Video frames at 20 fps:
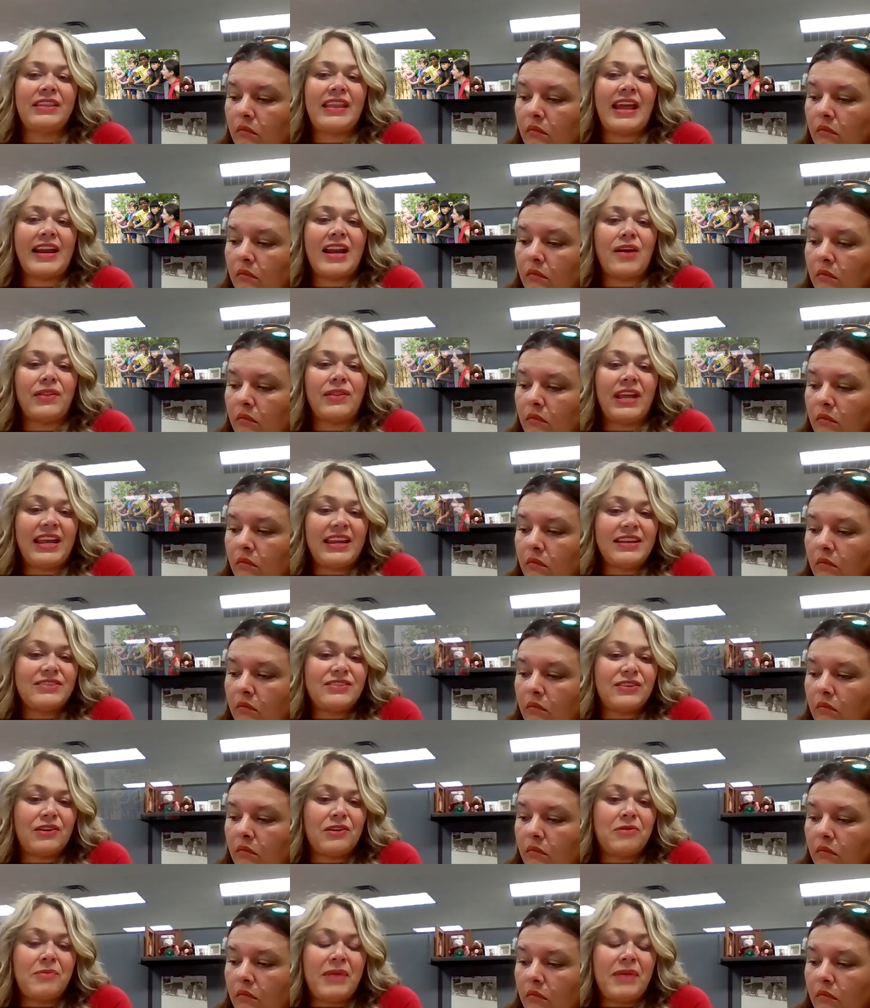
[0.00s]
Speaker 1: They know the kids are
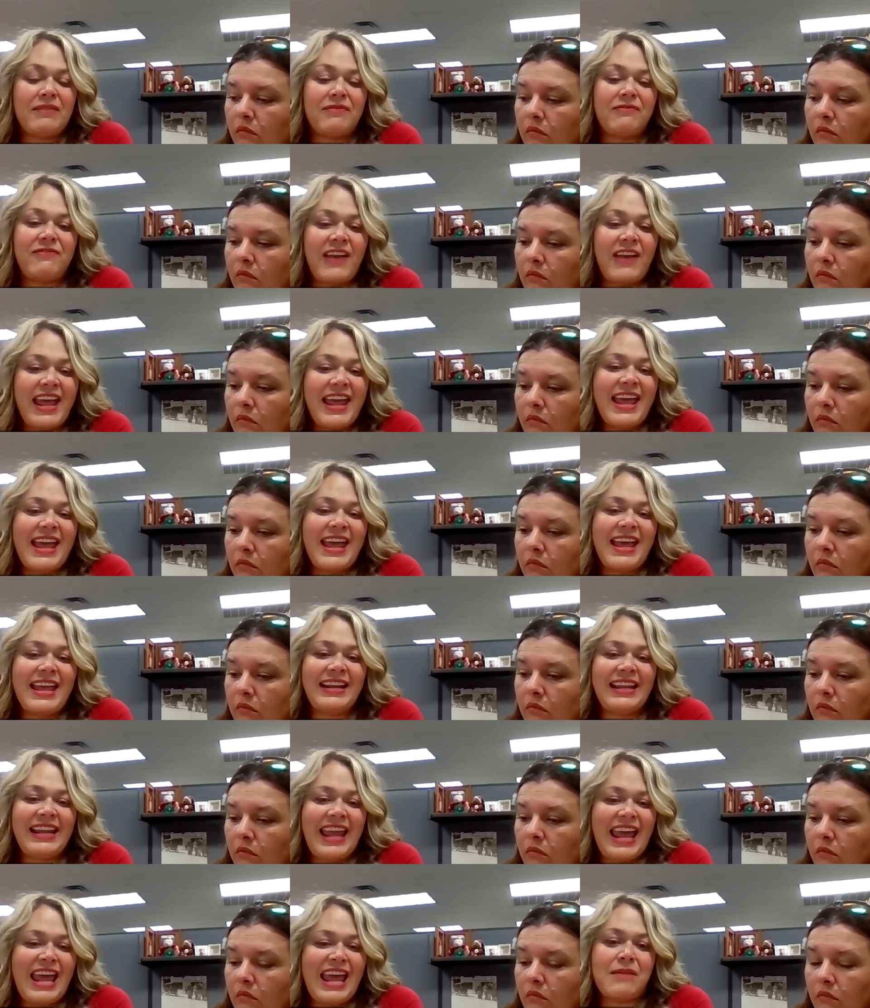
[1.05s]
going to be
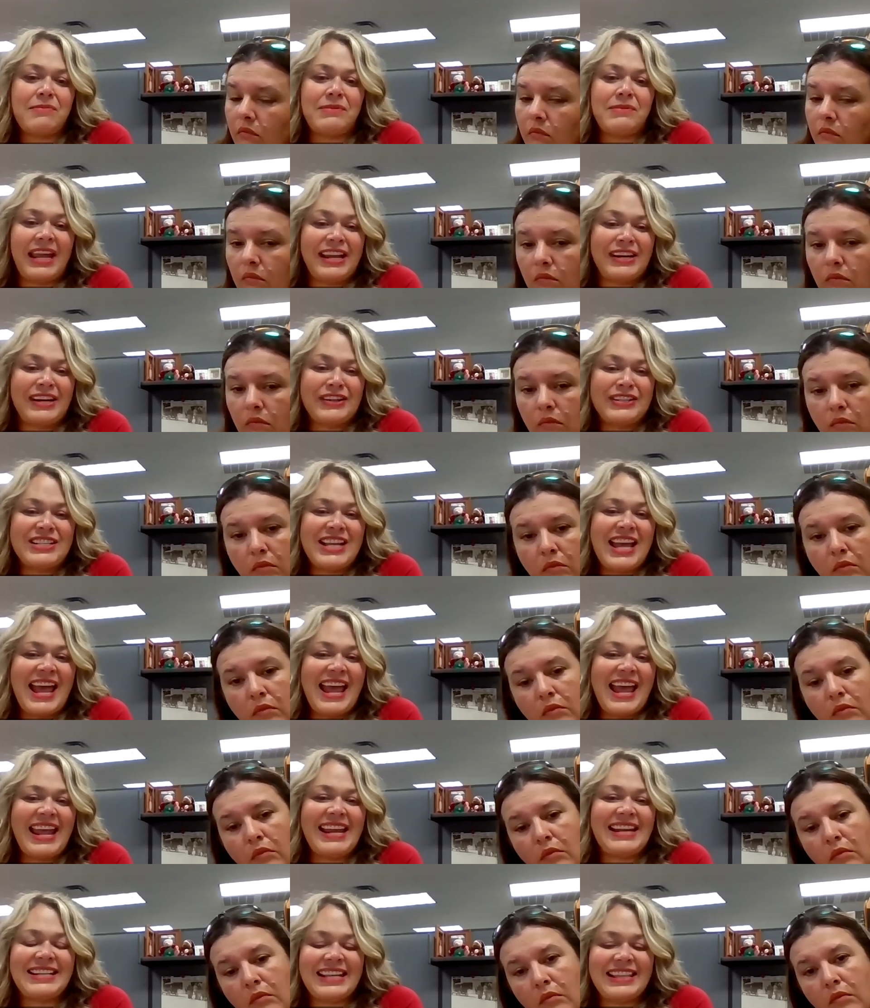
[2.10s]
fed, kept,
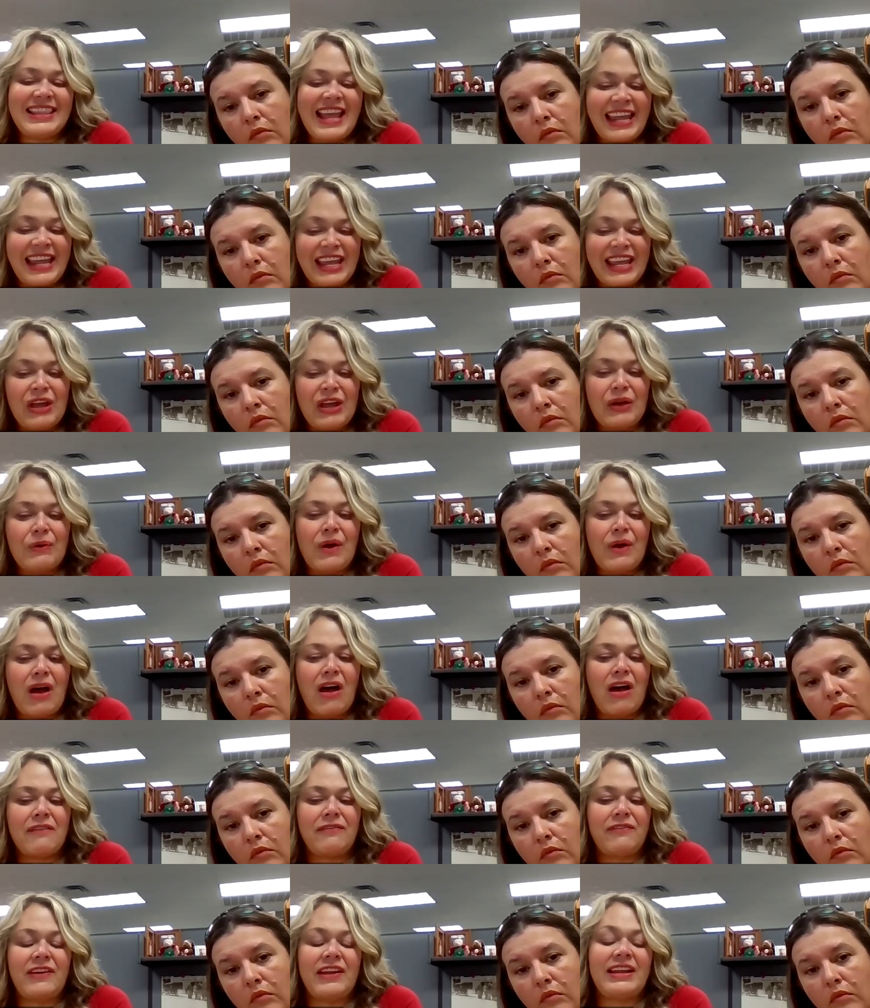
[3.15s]
entertained, and they can go
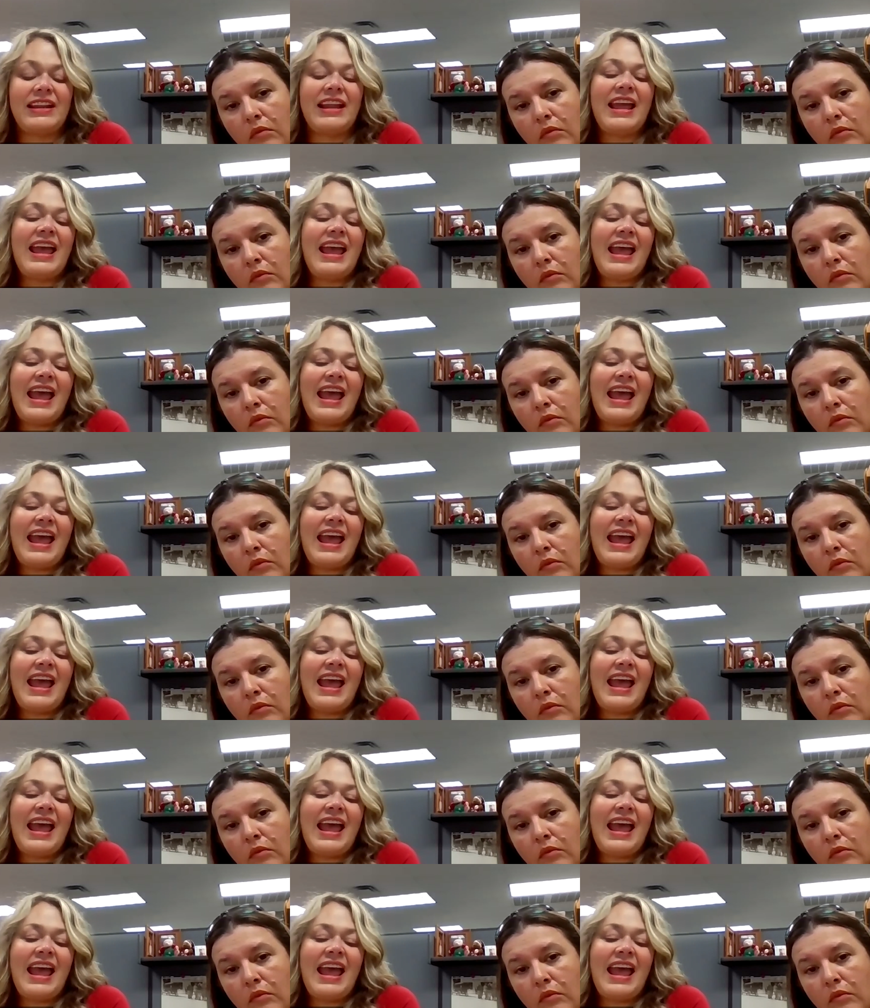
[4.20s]
off and